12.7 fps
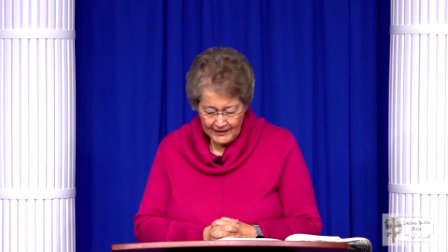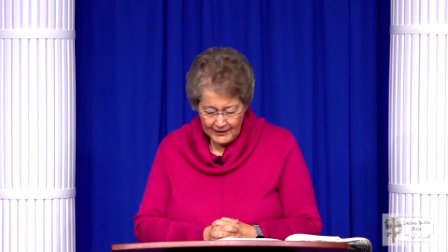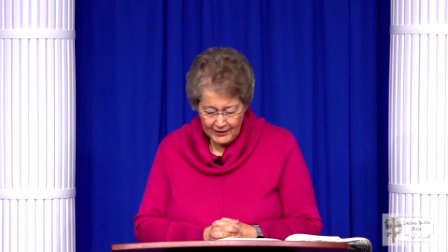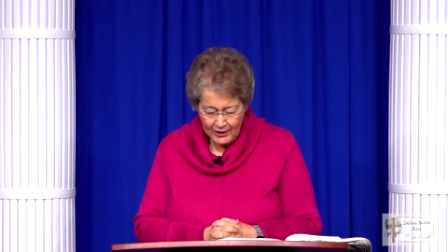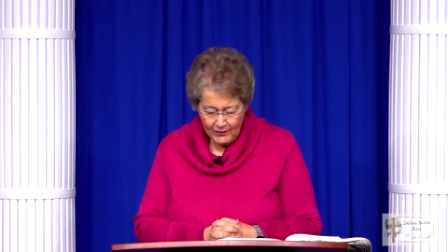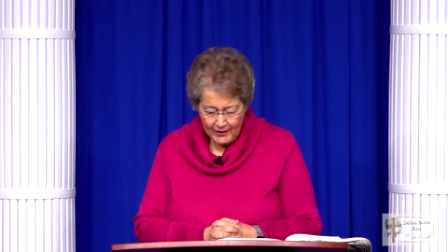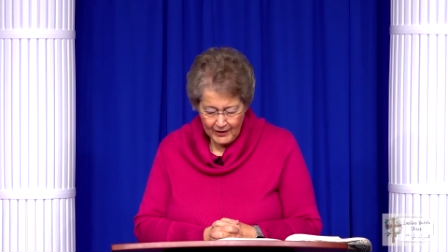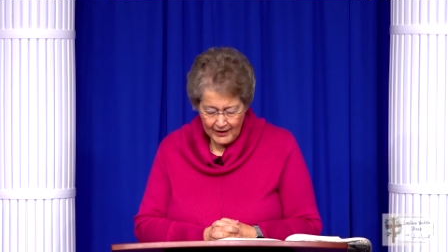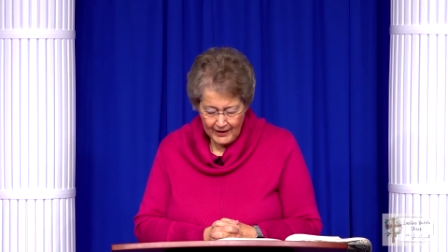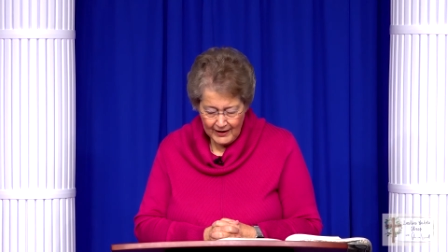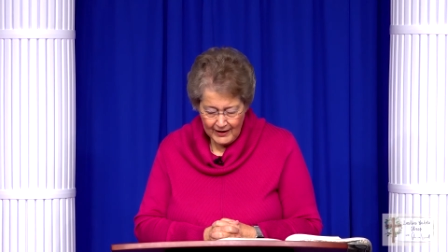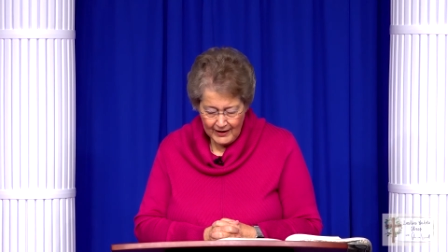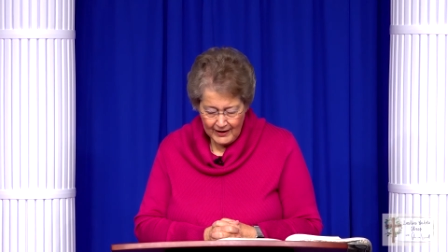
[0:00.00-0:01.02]
You know,
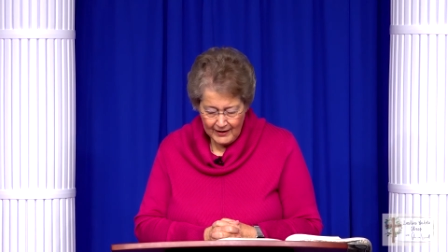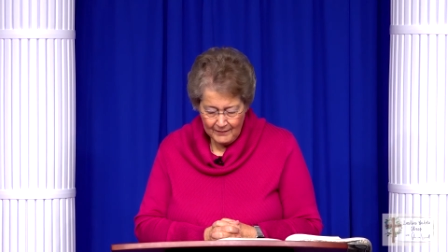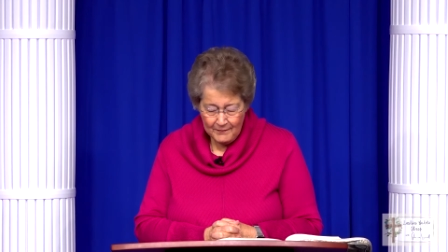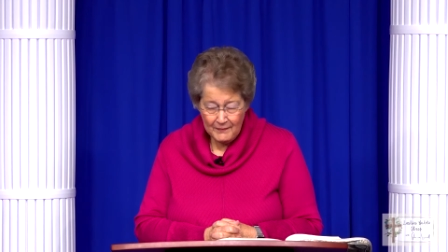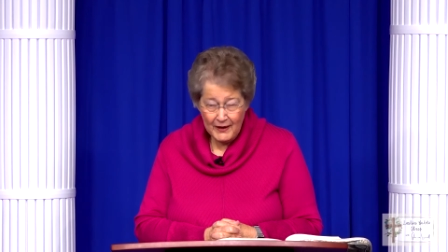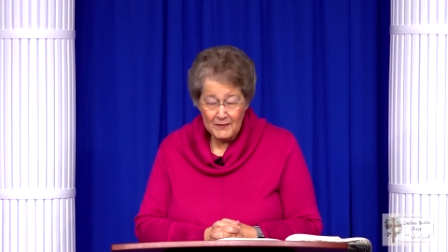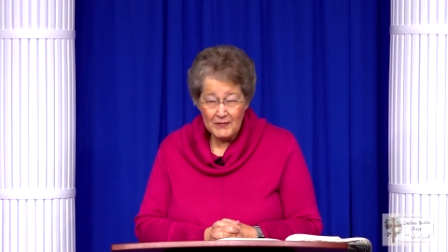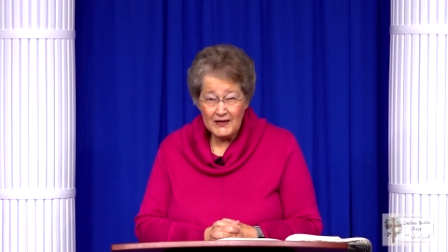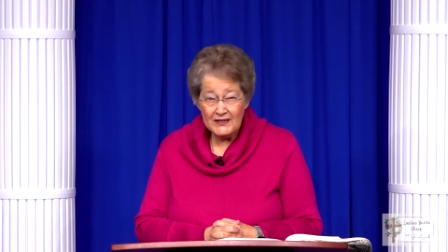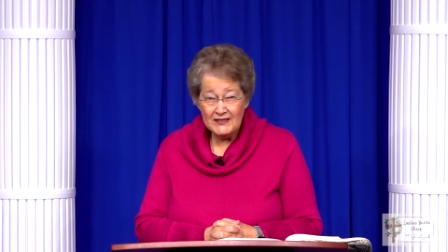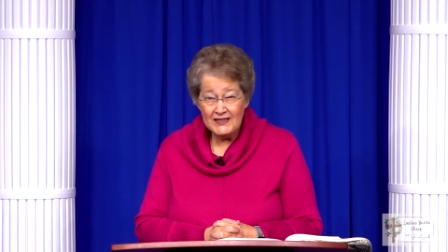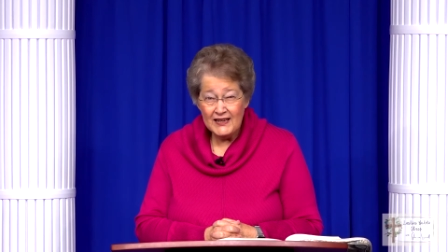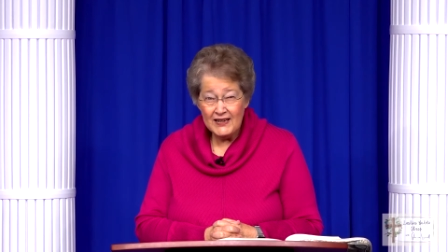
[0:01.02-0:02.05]
maybe a
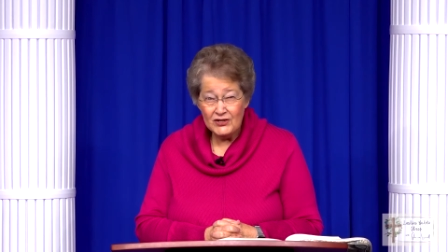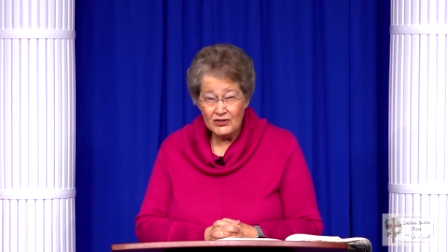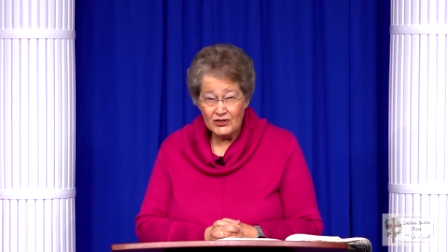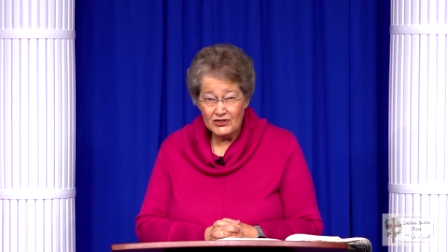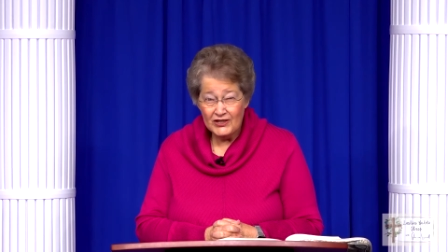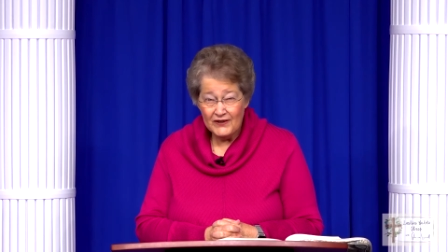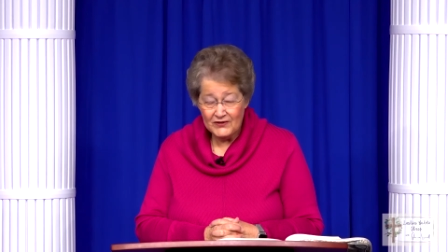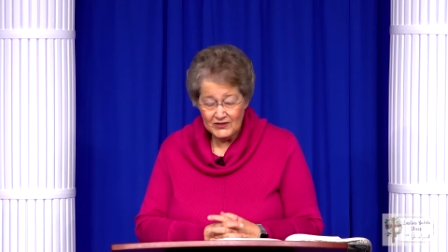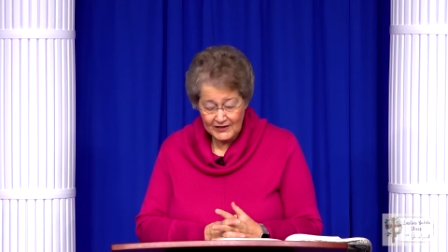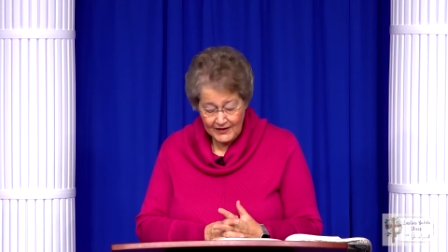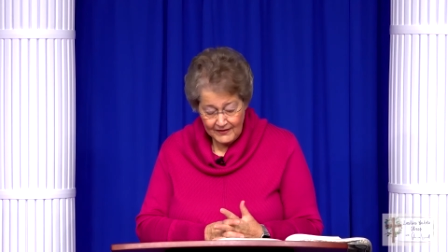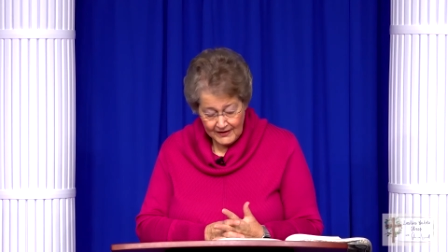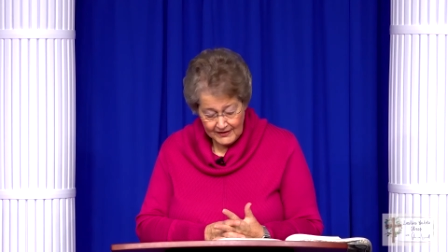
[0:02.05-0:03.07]
teacher, did you ever
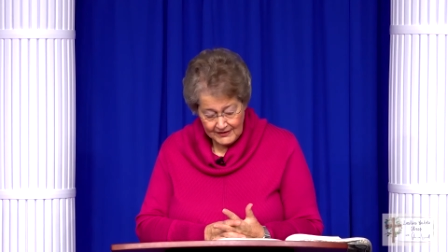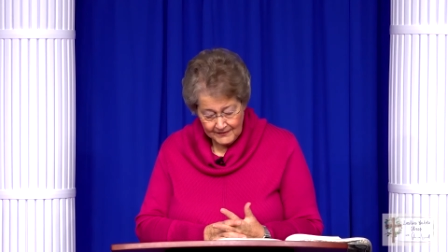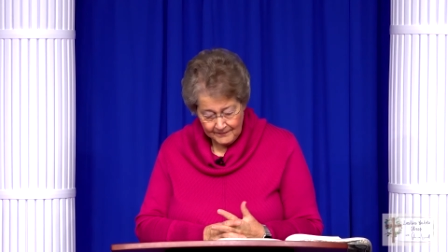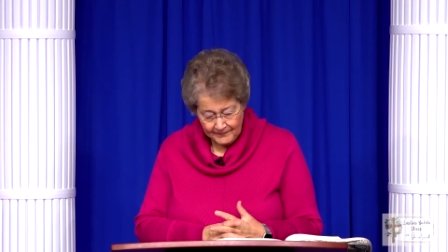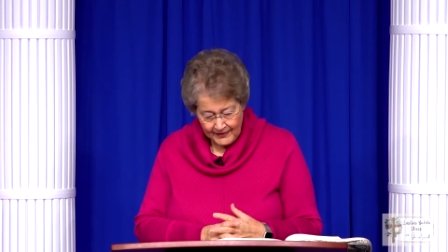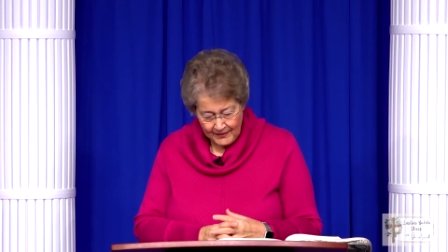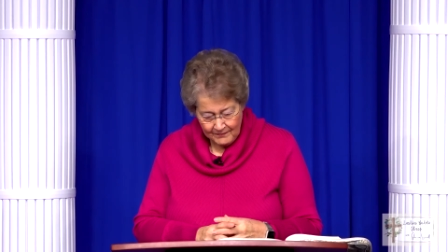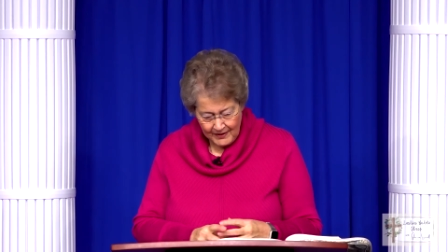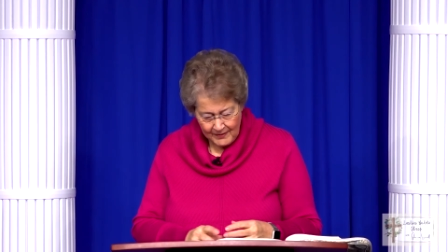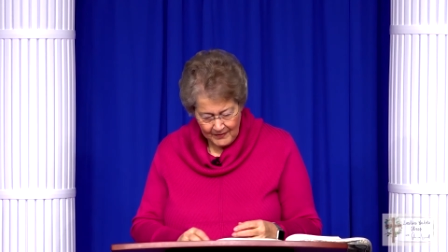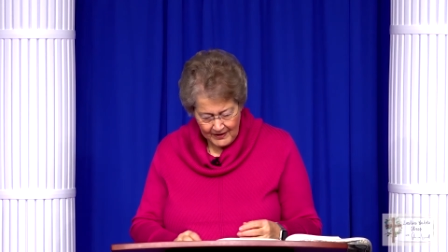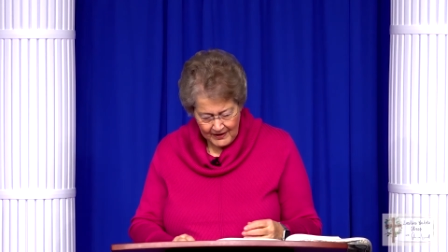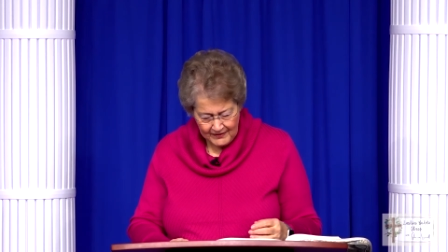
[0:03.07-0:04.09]
see this?
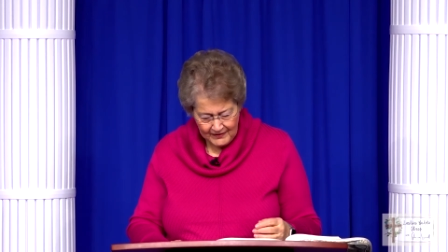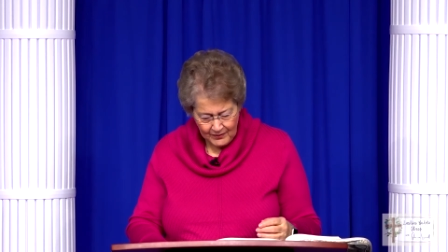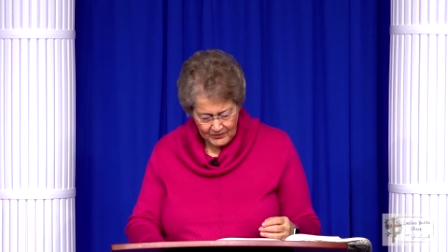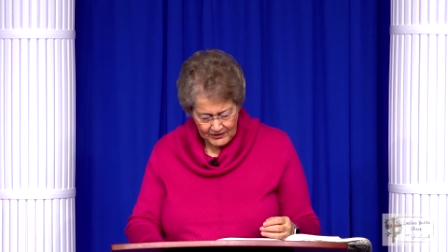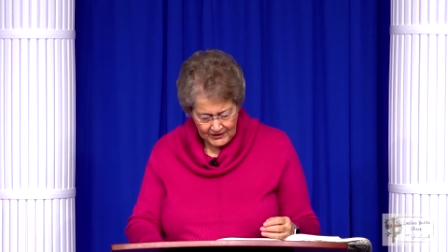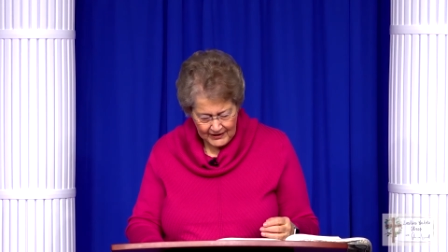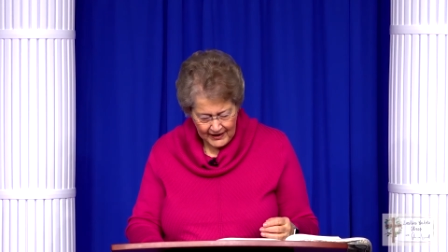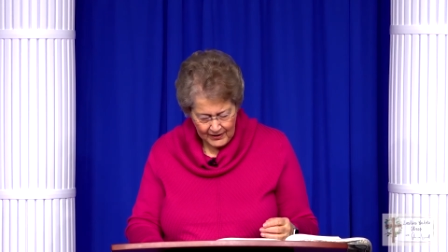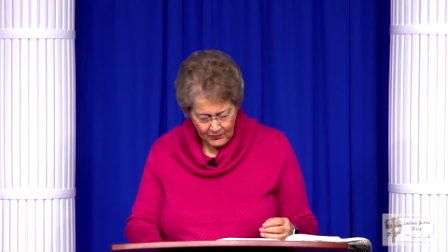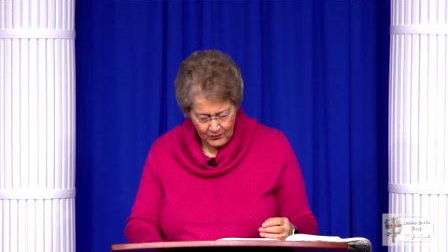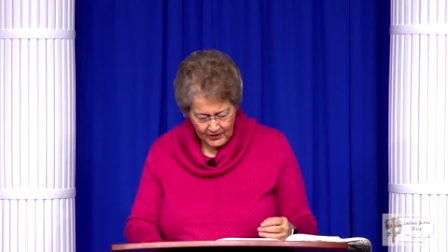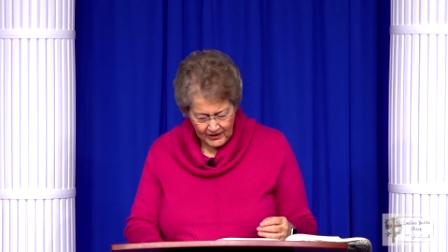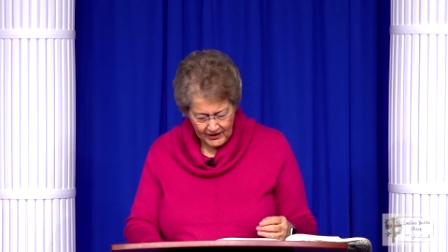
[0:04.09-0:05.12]
Maybe there was a day
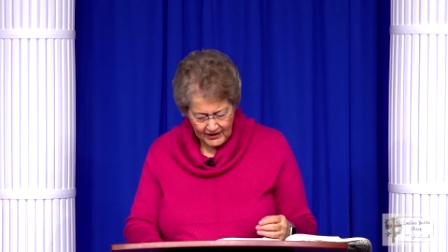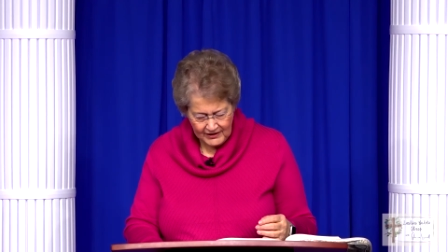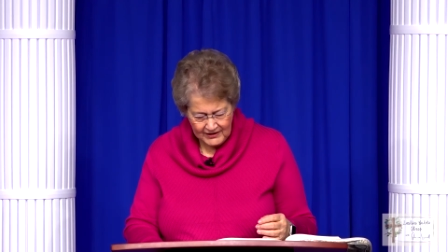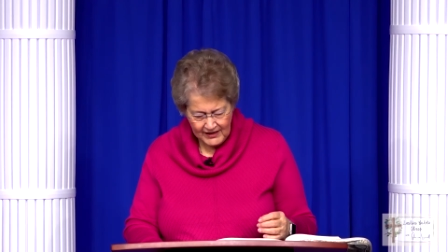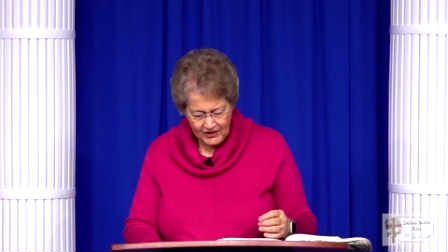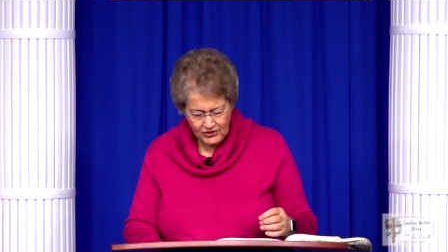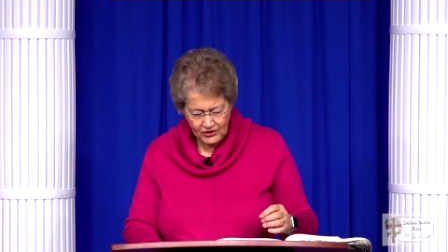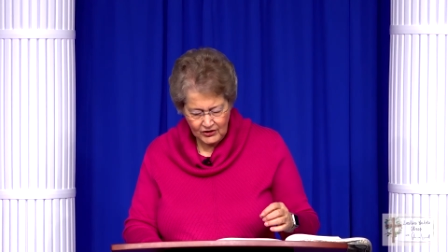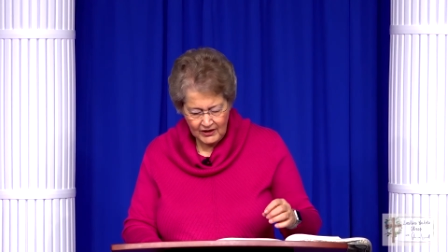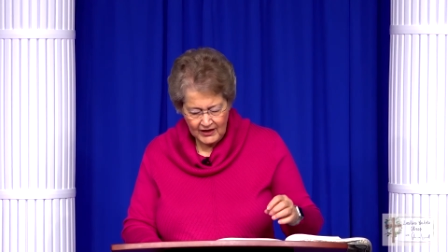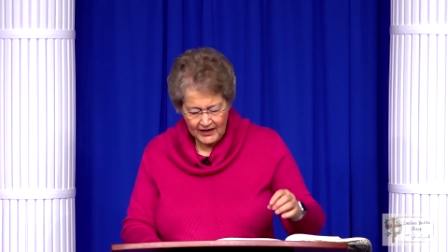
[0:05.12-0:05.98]
when a teacher